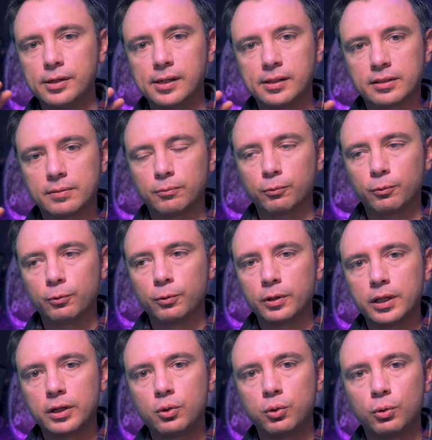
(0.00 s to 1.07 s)
can get some
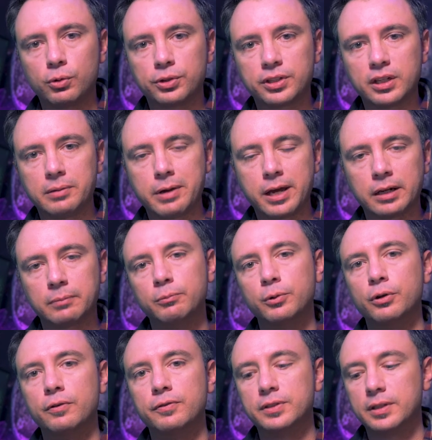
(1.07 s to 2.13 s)
really cool cinematic
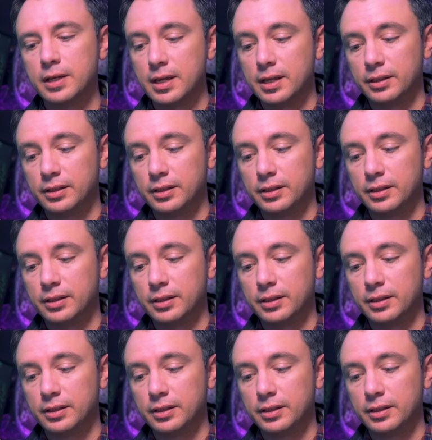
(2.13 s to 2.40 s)
moves.